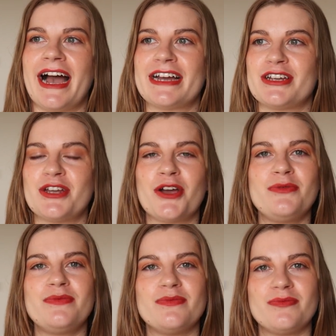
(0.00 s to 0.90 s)
and I
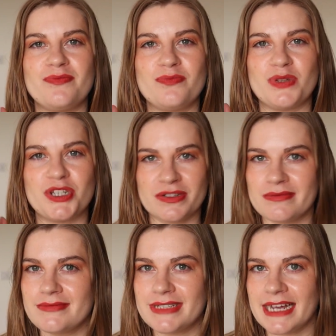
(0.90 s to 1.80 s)
know we
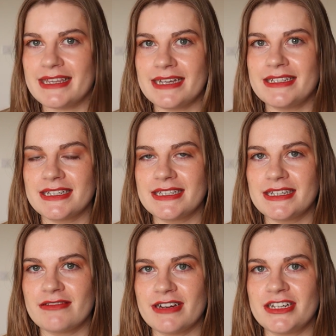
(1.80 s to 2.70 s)
shouldn't take that into
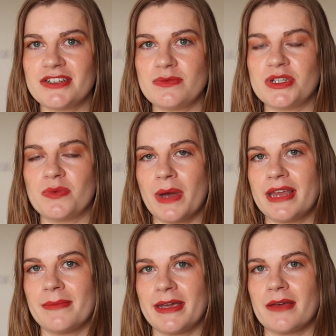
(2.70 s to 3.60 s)
consideration. We should wear
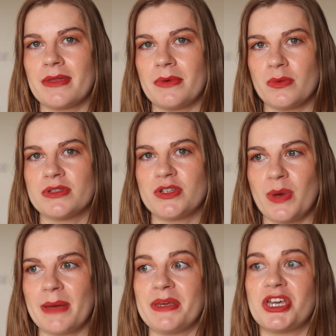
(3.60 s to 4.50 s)
the makeup that we want to
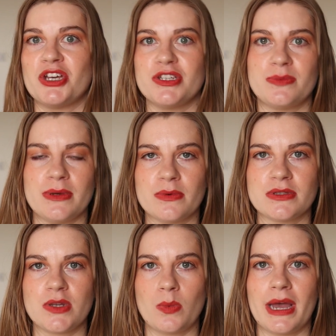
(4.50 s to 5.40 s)
wear because we
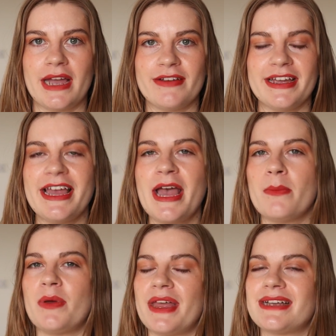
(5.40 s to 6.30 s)
want to wear it.
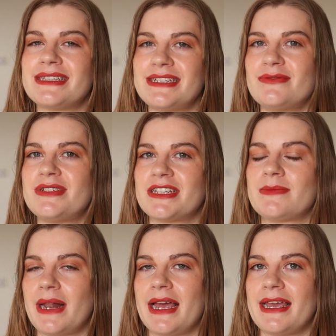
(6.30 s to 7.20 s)
But that still does
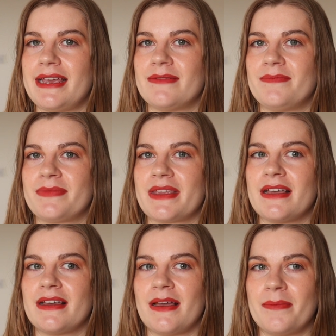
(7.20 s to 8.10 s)
play
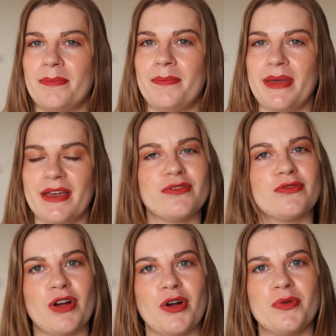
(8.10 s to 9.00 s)
a bit of a
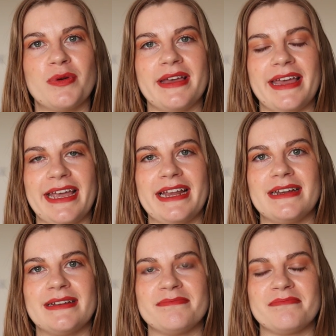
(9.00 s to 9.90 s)
role
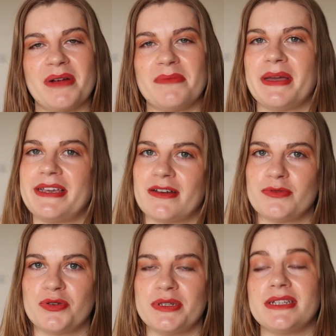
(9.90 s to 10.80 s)
in my makeup
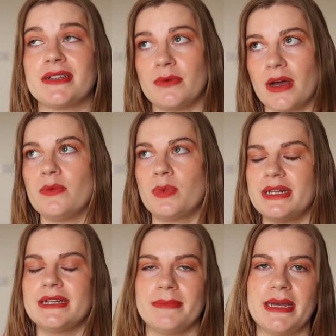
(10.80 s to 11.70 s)
choices, I, I
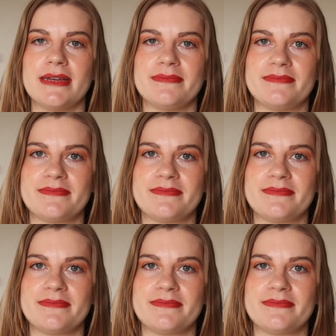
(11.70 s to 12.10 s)
will admit.